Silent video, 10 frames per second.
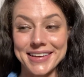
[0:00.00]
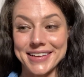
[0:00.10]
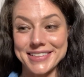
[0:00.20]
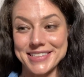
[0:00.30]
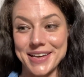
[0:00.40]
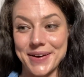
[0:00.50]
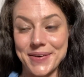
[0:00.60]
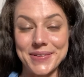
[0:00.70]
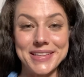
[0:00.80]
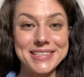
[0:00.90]
And
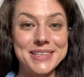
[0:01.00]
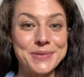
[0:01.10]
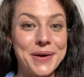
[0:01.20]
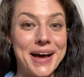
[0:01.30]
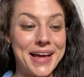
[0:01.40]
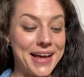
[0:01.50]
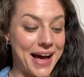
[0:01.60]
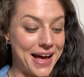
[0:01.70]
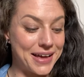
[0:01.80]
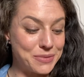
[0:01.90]
so this is why
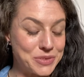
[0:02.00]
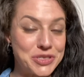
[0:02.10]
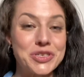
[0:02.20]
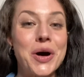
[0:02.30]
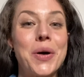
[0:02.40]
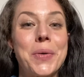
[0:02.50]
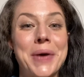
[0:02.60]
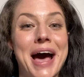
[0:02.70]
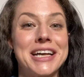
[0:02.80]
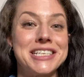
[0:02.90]
I am so
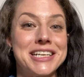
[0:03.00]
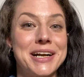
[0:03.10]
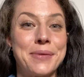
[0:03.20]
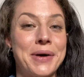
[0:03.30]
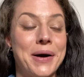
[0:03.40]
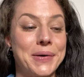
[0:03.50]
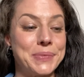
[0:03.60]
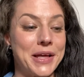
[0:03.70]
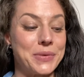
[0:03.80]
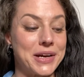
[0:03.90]
passionate about
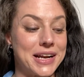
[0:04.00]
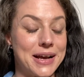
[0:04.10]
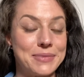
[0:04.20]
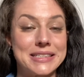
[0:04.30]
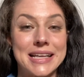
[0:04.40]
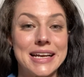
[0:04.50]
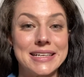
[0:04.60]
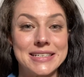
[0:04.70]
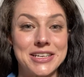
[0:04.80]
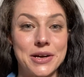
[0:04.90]
breathwork, and I'm excited
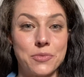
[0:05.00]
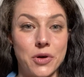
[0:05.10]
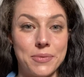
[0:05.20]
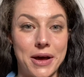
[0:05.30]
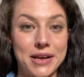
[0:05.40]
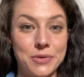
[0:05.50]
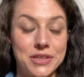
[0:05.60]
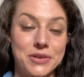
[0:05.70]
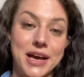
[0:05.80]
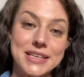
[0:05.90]
to share more about it with
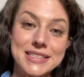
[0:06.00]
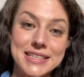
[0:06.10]
you guys